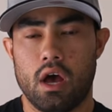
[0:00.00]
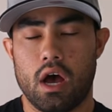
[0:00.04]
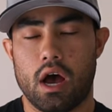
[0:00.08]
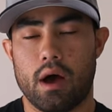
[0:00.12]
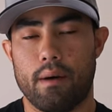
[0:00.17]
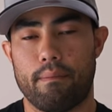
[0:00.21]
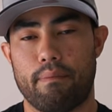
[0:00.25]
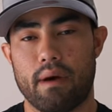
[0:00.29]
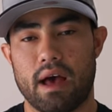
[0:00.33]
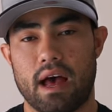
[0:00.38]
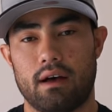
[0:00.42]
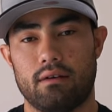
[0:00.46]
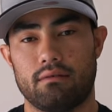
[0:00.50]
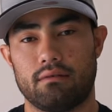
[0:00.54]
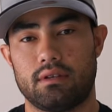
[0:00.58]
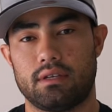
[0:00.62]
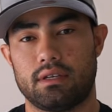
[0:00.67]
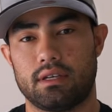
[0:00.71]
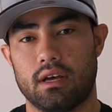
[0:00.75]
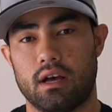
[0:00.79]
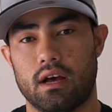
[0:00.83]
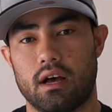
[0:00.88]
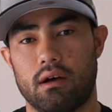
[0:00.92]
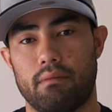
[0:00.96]

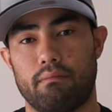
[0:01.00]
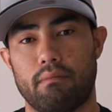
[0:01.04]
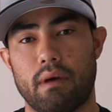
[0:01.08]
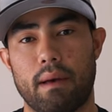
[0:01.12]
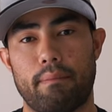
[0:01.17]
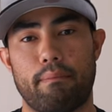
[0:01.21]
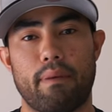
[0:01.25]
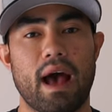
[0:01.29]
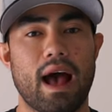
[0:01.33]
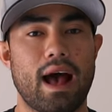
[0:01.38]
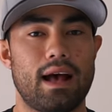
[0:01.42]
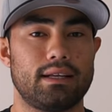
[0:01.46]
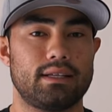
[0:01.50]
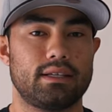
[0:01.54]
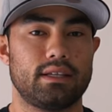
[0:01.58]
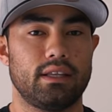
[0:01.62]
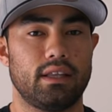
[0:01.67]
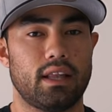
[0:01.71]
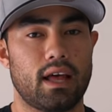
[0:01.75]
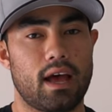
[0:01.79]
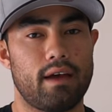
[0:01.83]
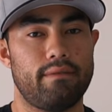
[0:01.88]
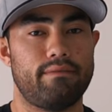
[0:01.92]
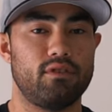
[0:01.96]
about my past
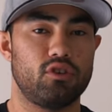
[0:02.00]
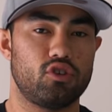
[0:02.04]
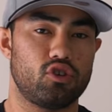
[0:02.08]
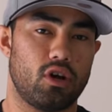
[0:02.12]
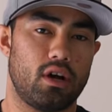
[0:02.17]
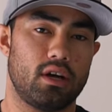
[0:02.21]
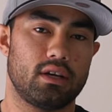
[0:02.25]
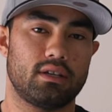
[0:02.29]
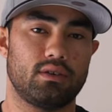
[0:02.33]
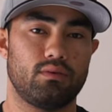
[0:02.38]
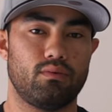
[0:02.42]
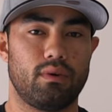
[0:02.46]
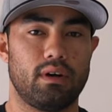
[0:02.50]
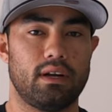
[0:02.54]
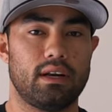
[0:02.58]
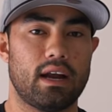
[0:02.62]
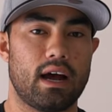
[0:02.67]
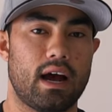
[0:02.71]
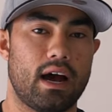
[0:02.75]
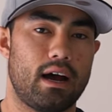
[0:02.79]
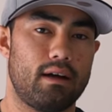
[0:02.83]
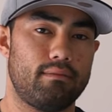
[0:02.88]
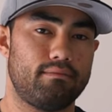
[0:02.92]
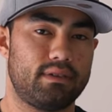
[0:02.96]
and life and drugs and whatnot.